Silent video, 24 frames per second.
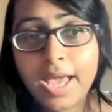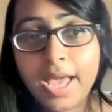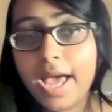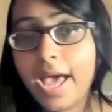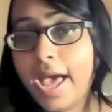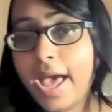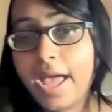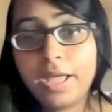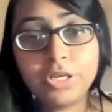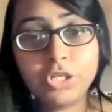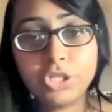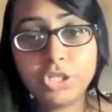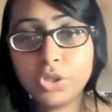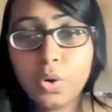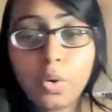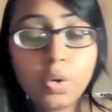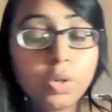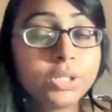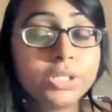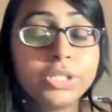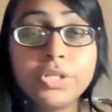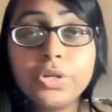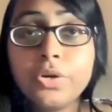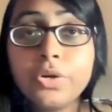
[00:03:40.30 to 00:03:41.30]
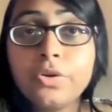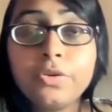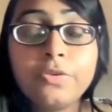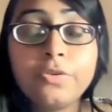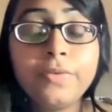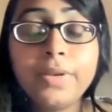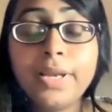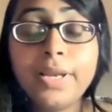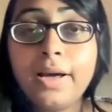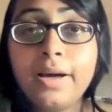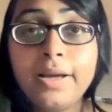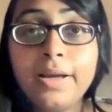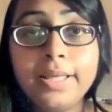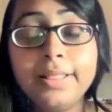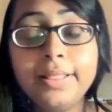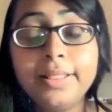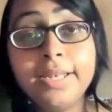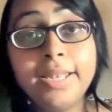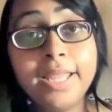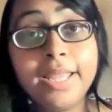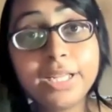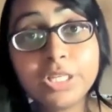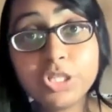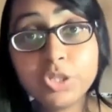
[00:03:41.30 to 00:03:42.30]
And also like the
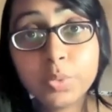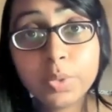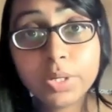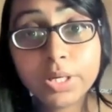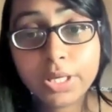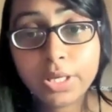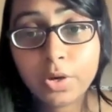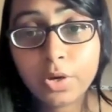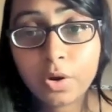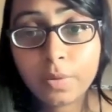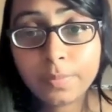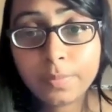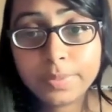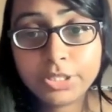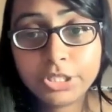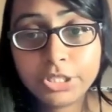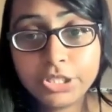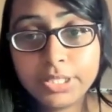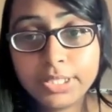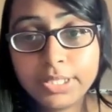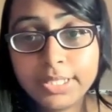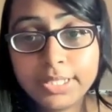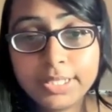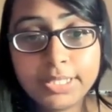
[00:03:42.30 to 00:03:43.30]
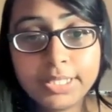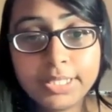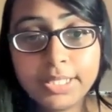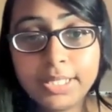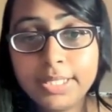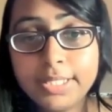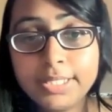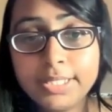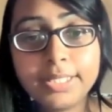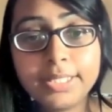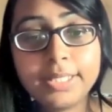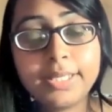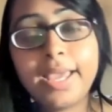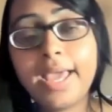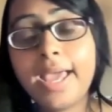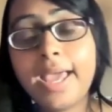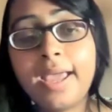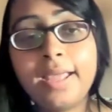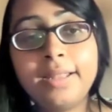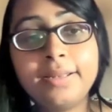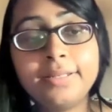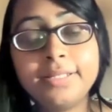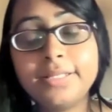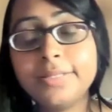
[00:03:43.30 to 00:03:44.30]
networking opportunities.
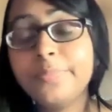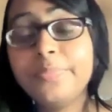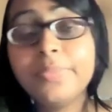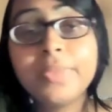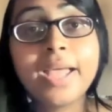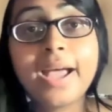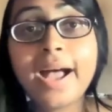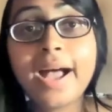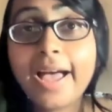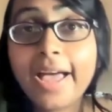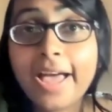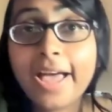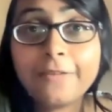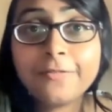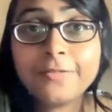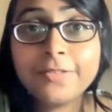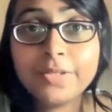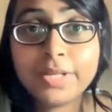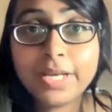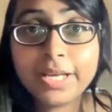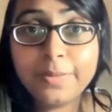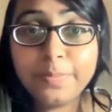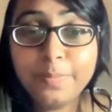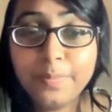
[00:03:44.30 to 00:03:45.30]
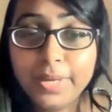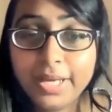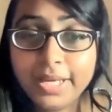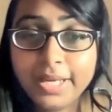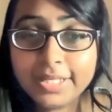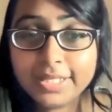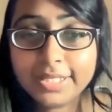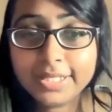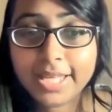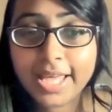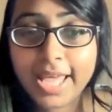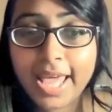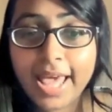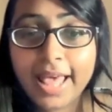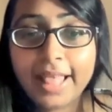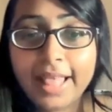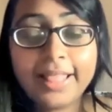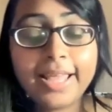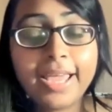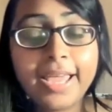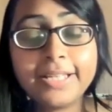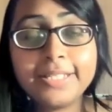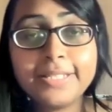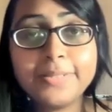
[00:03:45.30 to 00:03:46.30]
And I have to admit
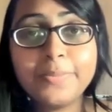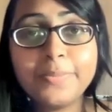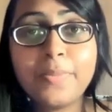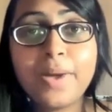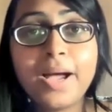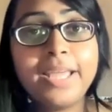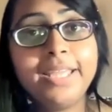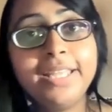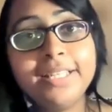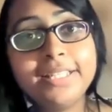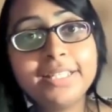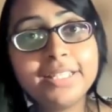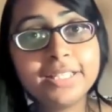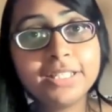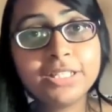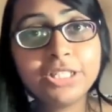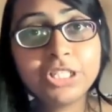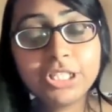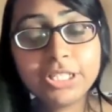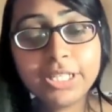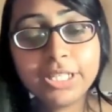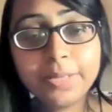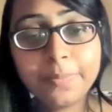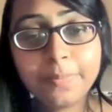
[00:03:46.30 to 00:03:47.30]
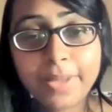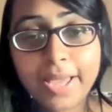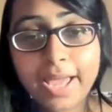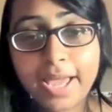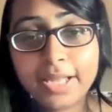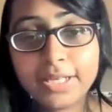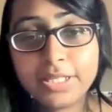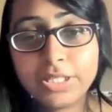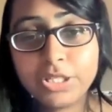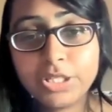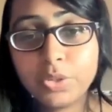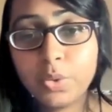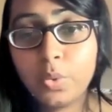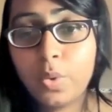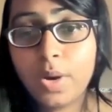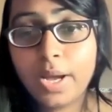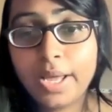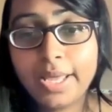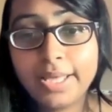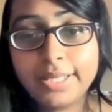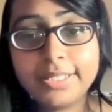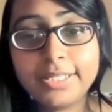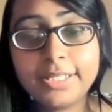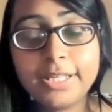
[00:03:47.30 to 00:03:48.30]
that my internship at
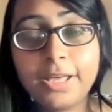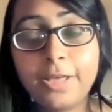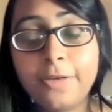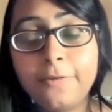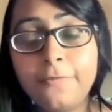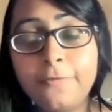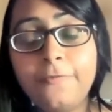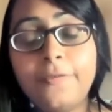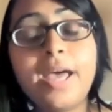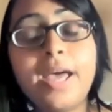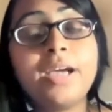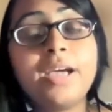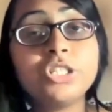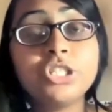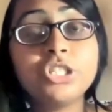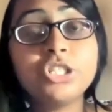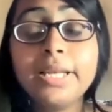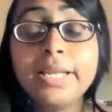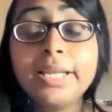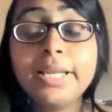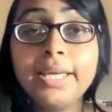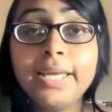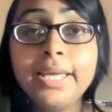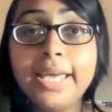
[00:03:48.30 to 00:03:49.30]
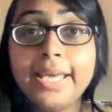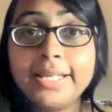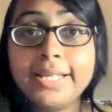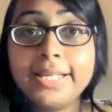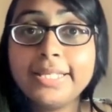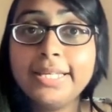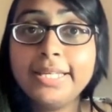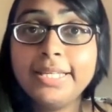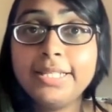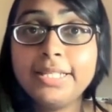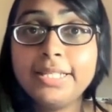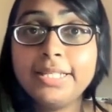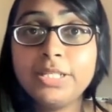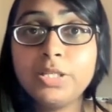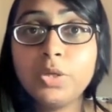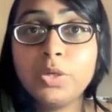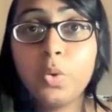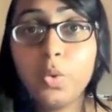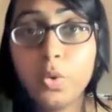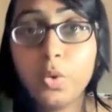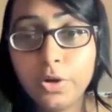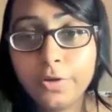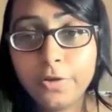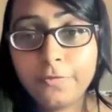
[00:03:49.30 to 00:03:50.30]
OISF actually exceeded
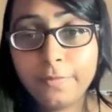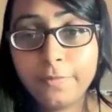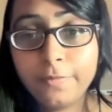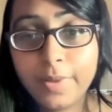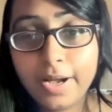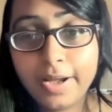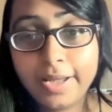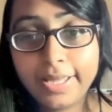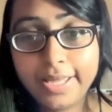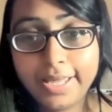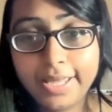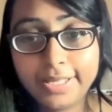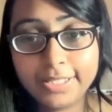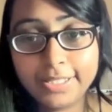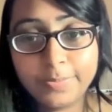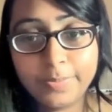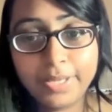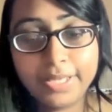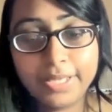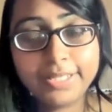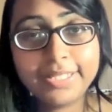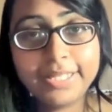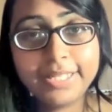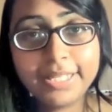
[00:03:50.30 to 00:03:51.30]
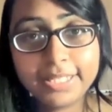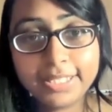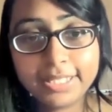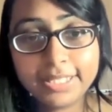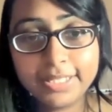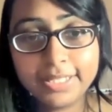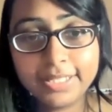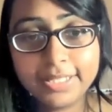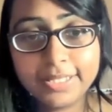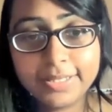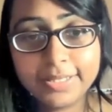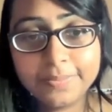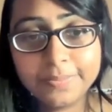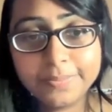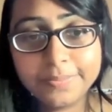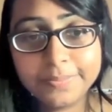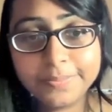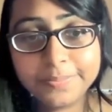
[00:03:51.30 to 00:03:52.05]
all of my expectations.